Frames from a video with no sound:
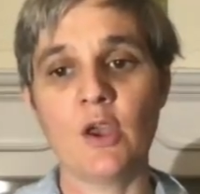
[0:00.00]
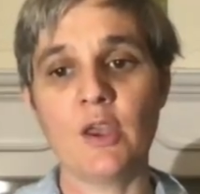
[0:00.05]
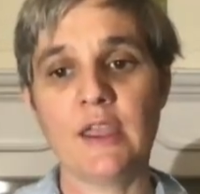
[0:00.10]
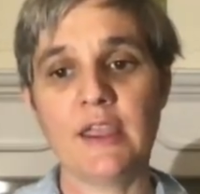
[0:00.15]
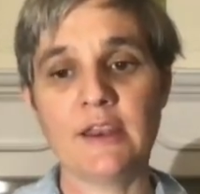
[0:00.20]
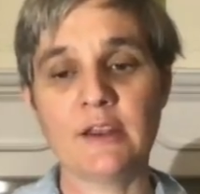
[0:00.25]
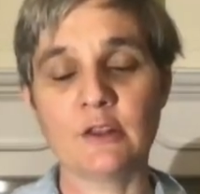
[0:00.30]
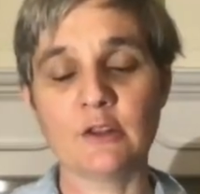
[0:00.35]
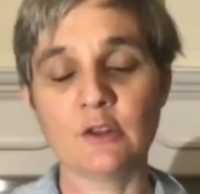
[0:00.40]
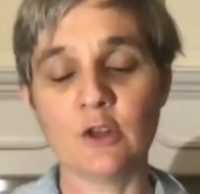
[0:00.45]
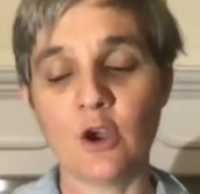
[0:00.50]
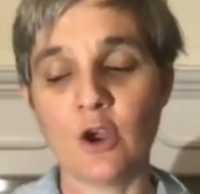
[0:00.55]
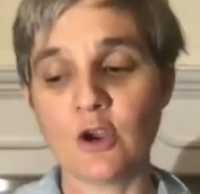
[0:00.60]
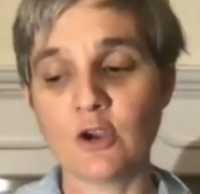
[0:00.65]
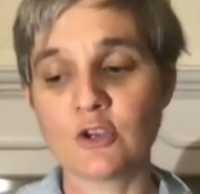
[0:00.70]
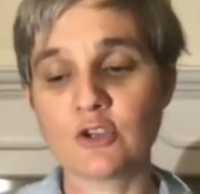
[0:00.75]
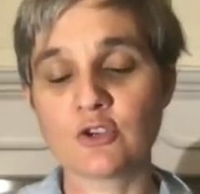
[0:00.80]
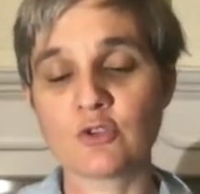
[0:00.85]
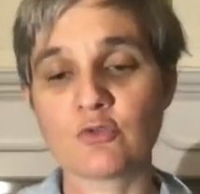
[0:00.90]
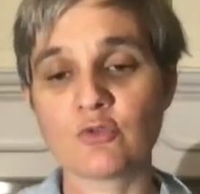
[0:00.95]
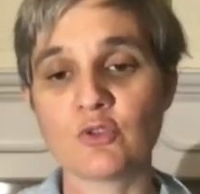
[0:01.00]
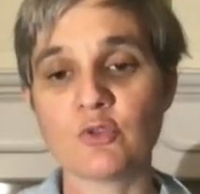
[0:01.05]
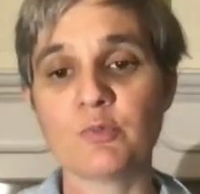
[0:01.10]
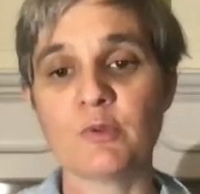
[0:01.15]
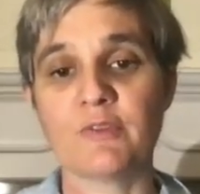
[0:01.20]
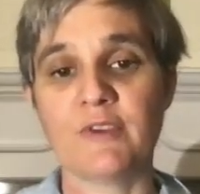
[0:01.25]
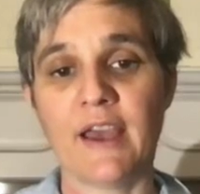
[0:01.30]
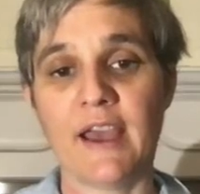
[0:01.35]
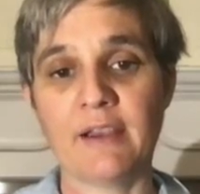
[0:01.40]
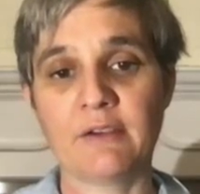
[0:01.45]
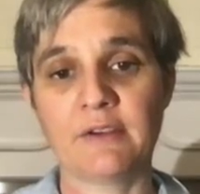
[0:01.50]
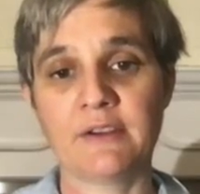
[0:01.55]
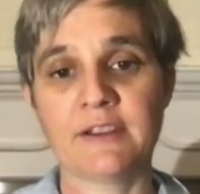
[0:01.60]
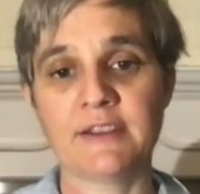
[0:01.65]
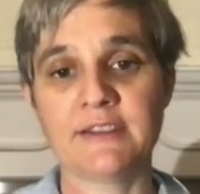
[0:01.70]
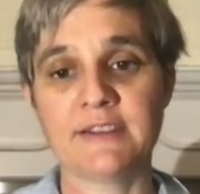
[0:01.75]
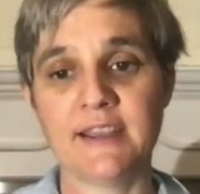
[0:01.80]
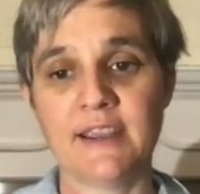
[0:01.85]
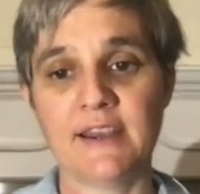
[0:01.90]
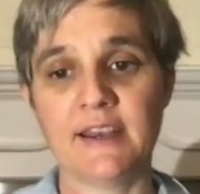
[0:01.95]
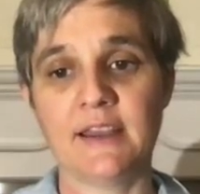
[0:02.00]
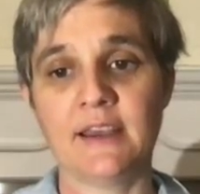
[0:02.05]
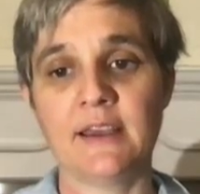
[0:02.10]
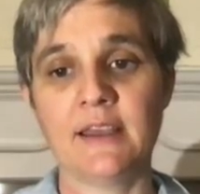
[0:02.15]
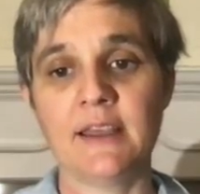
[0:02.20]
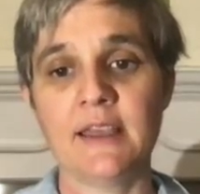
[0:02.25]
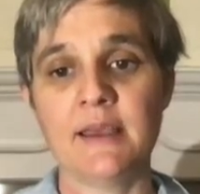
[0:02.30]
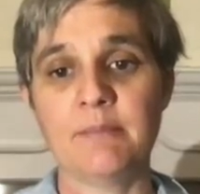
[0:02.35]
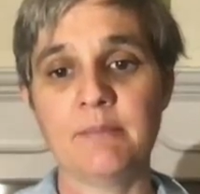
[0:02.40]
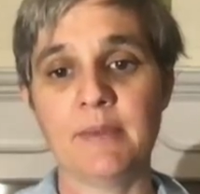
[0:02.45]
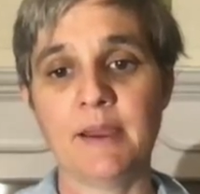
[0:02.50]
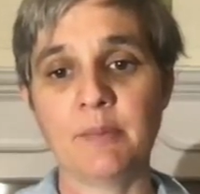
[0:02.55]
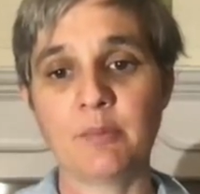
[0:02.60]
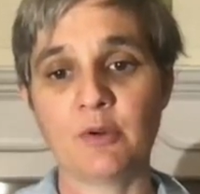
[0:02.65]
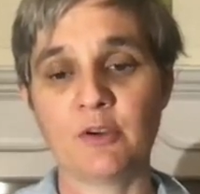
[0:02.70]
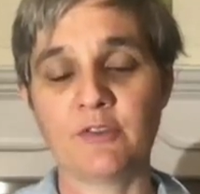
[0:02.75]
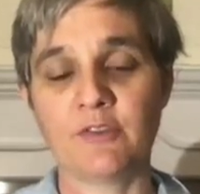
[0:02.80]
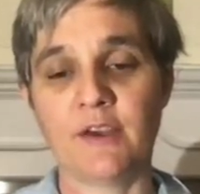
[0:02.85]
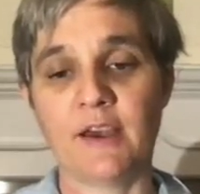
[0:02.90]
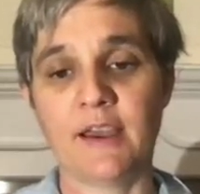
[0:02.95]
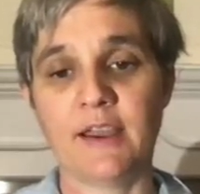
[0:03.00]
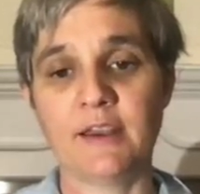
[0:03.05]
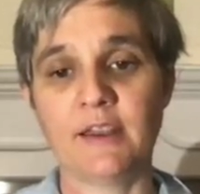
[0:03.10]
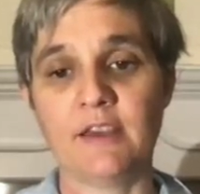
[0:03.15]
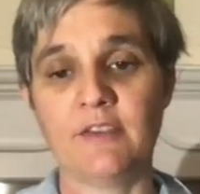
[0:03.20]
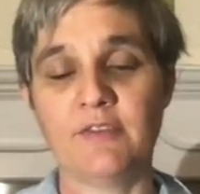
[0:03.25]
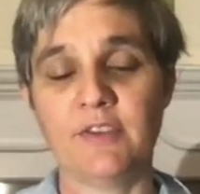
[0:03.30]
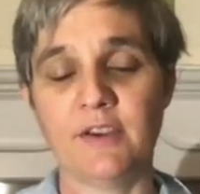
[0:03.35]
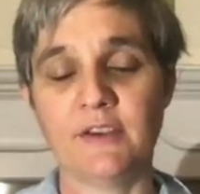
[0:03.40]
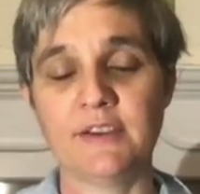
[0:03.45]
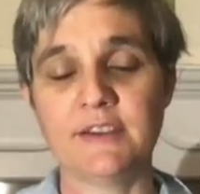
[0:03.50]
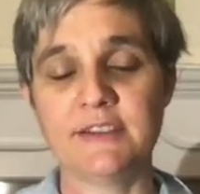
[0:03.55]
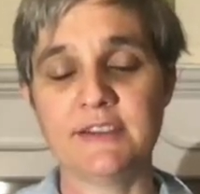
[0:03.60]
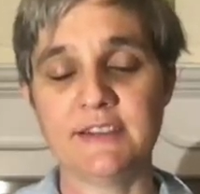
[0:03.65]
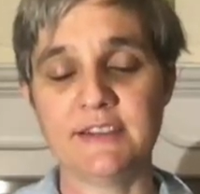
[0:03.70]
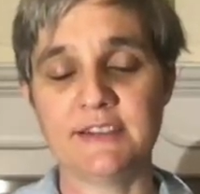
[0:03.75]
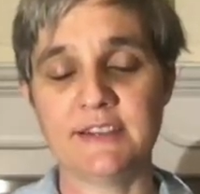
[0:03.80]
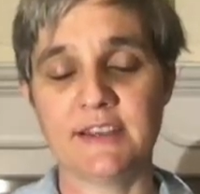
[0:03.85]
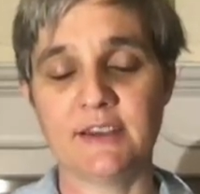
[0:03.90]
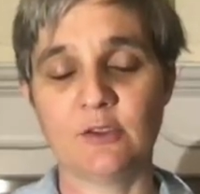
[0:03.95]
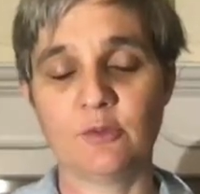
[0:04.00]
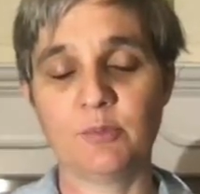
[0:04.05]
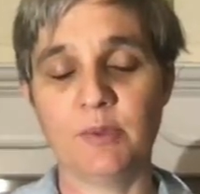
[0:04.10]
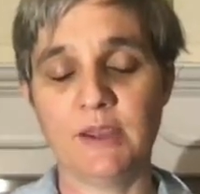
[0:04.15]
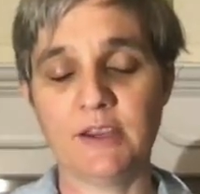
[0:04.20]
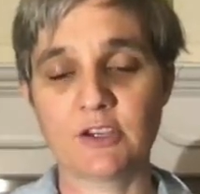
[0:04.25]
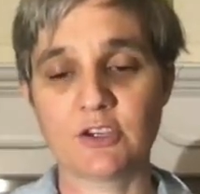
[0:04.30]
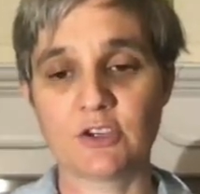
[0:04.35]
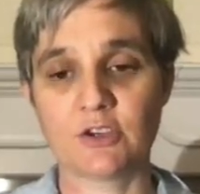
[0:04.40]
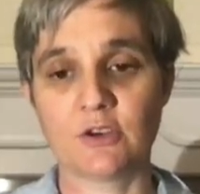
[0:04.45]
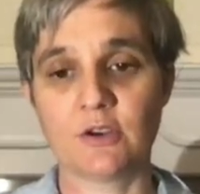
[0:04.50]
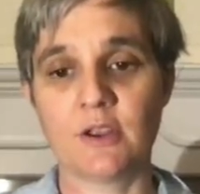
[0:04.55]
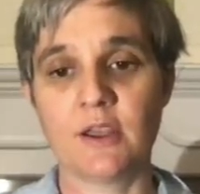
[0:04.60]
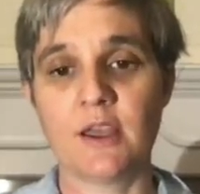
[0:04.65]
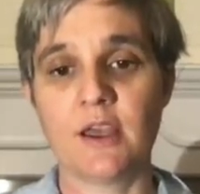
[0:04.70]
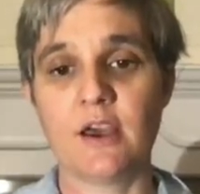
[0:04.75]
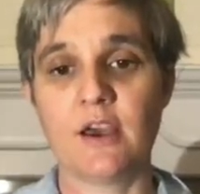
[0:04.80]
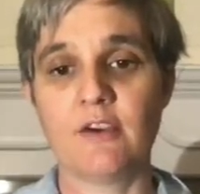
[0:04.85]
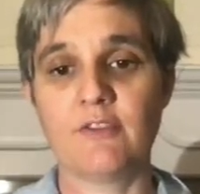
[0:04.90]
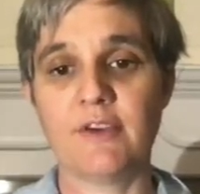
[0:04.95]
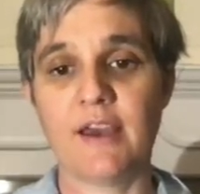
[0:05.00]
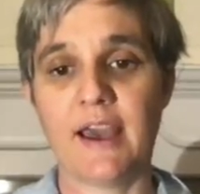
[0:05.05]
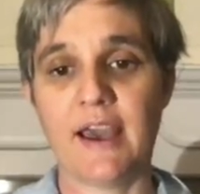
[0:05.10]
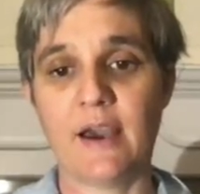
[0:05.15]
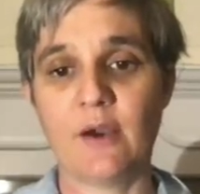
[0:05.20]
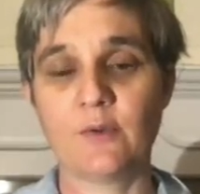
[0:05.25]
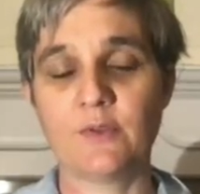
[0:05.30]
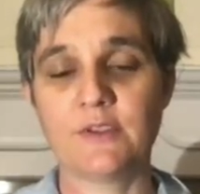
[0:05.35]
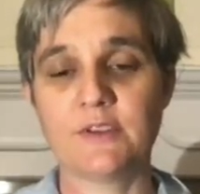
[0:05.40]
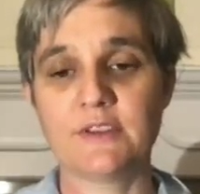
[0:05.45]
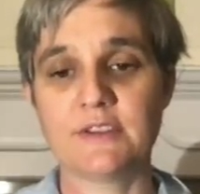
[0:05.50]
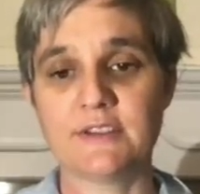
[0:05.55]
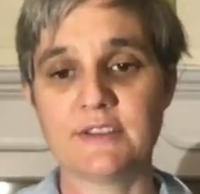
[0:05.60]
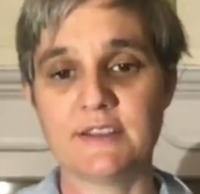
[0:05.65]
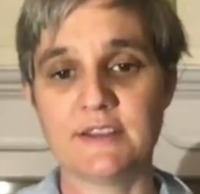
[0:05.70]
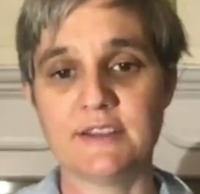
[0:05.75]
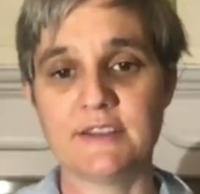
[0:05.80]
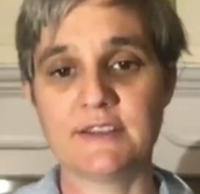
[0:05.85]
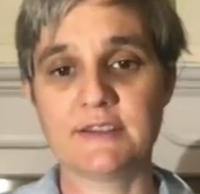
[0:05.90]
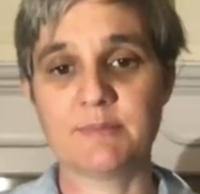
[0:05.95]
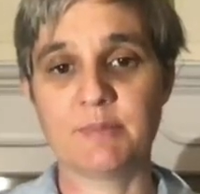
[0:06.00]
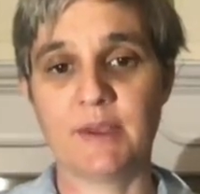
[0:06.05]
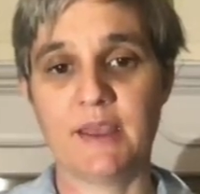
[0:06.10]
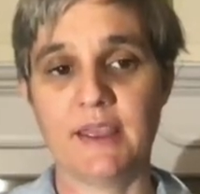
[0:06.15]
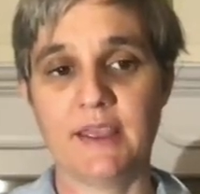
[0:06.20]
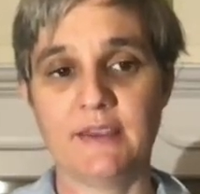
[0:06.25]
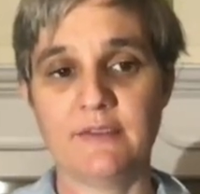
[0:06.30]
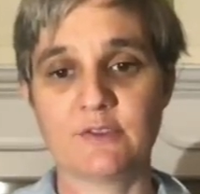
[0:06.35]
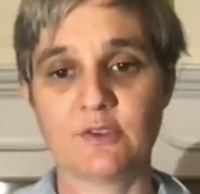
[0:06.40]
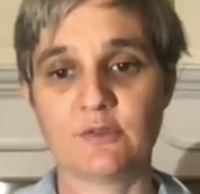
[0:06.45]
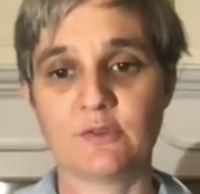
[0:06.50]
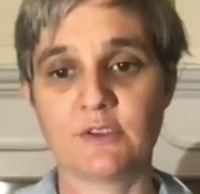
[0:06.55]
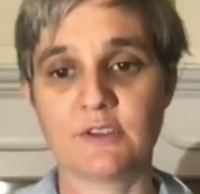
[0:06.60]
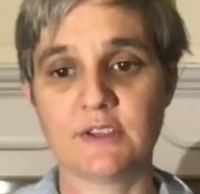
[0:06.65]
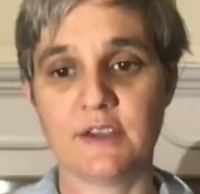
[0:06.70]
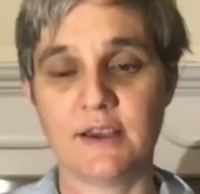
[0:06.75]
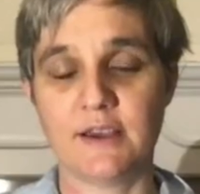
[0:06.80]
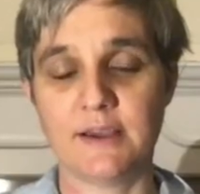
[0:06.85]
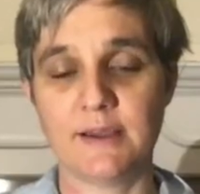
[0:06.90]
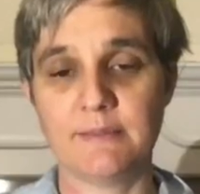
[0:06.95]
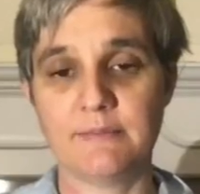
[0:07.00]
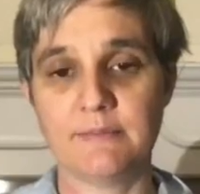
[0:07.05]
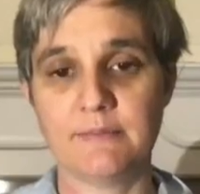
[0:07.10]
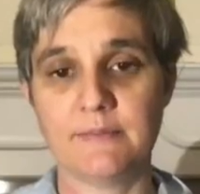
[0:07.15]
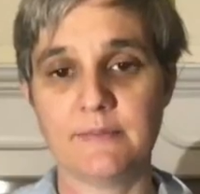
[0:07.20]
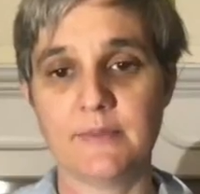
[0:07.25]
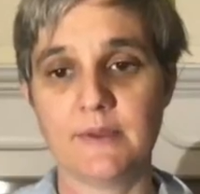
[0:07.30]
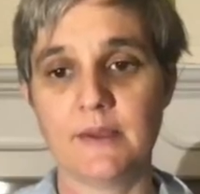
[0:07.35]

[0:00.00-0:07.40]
In a large group of aggregate data, might provide a very detailed picture of how the disease behaves over time.